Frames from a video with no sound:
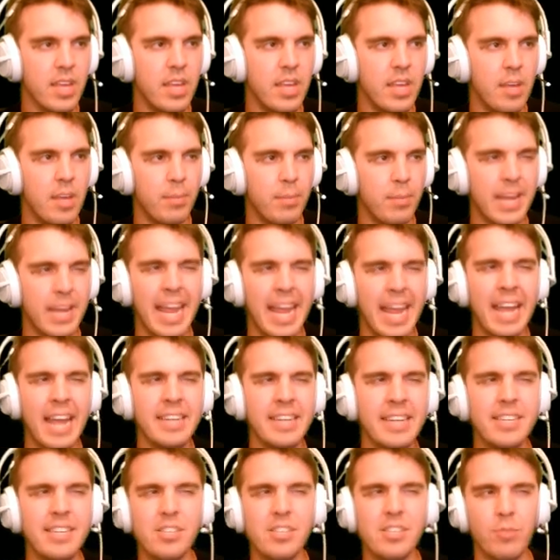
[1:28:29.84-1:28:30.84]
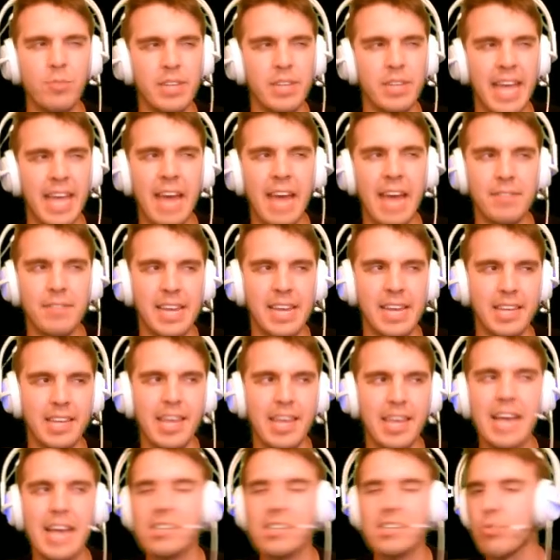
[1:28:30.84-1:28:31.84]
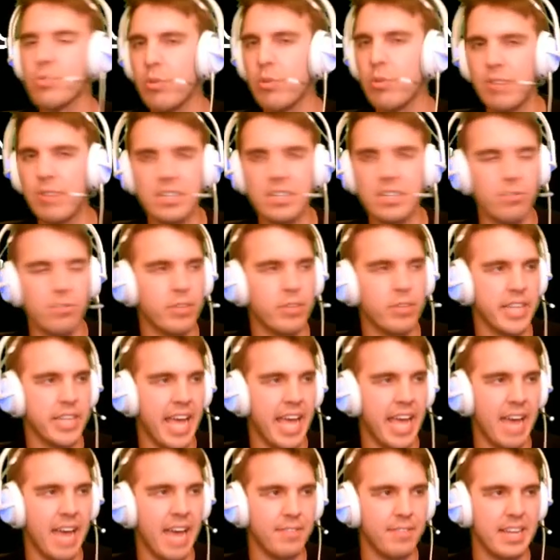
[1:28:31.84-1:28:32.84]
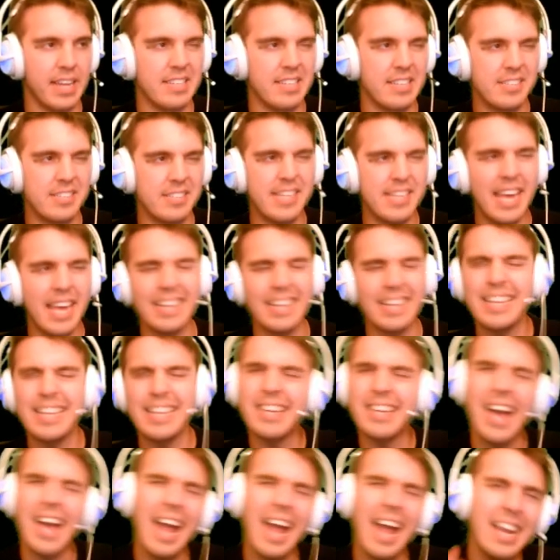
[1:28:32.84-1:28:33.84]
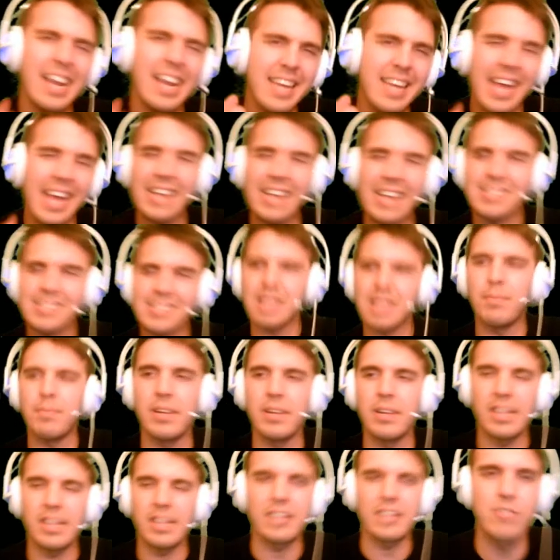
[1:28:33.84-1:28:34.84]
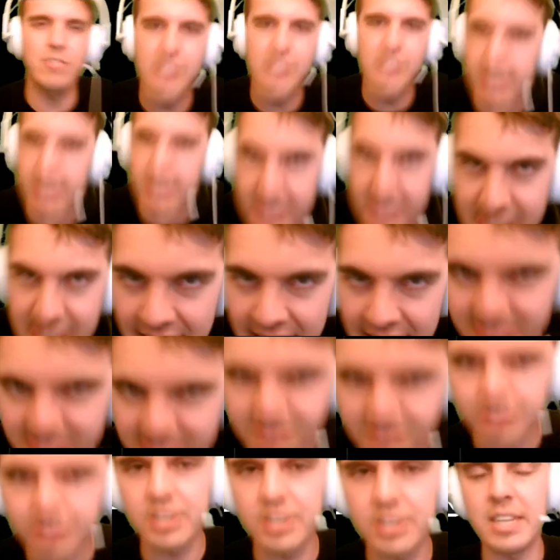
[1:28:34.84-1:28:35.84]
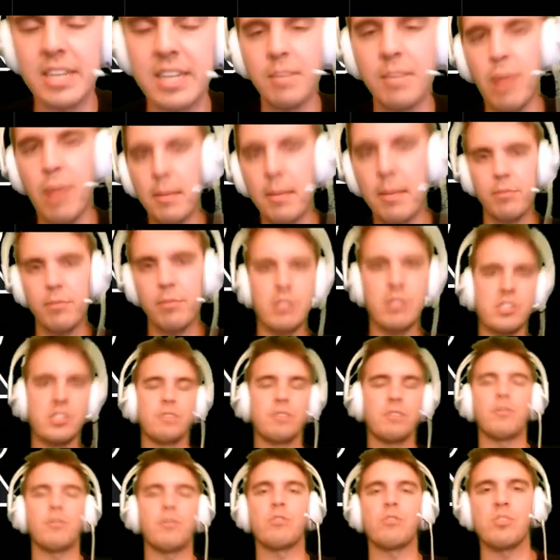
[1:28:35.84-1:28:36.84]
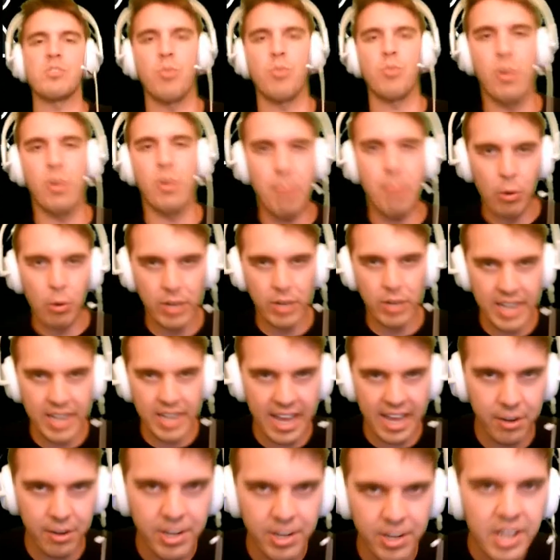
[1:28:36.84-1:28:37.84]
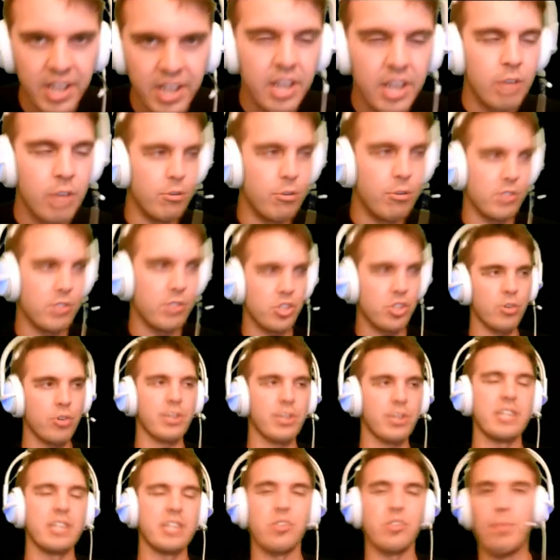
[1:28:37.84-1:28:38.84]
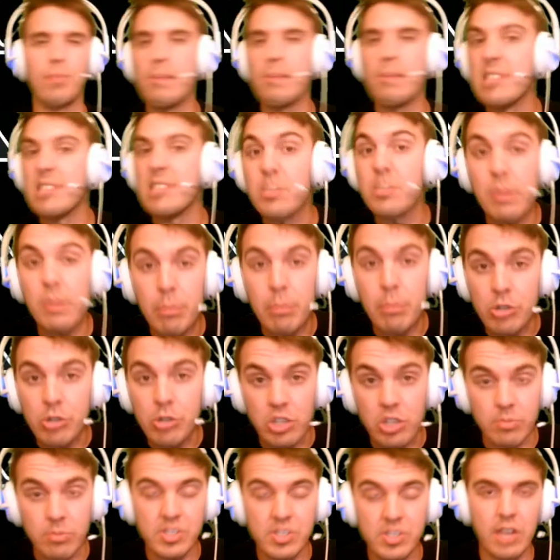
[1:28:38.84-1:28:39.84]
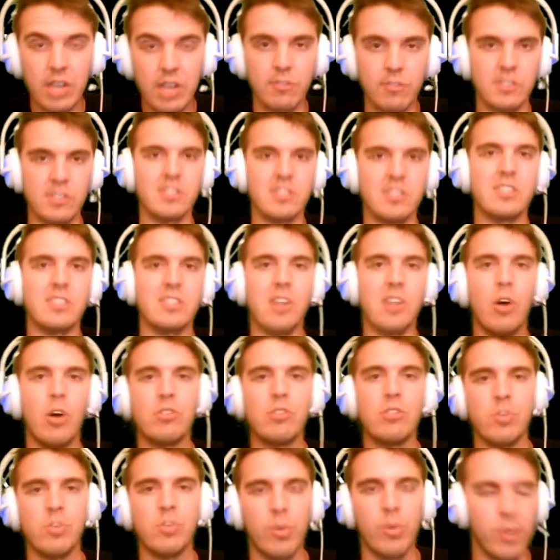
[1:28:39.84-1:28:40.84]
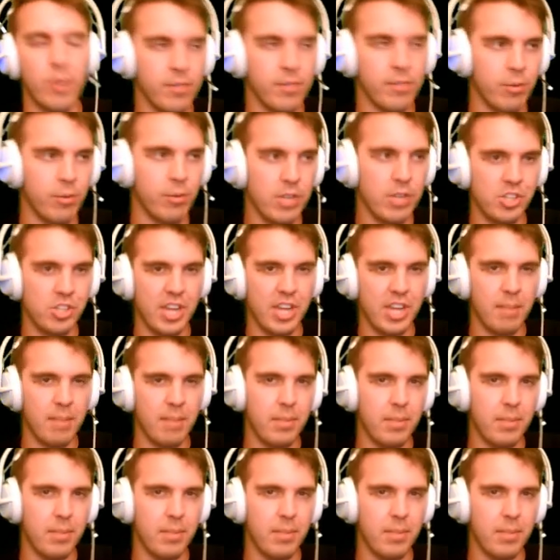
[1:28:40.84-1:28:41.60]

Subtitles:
But Annie doesn't really have that. Yasuo doesn't really have that. Zed, he kind of has that, but like you said, he's not as good, and he probably wants to focus more on poking down with his shurikens, or maybe split pushing himself since he's also a 1v1 champ.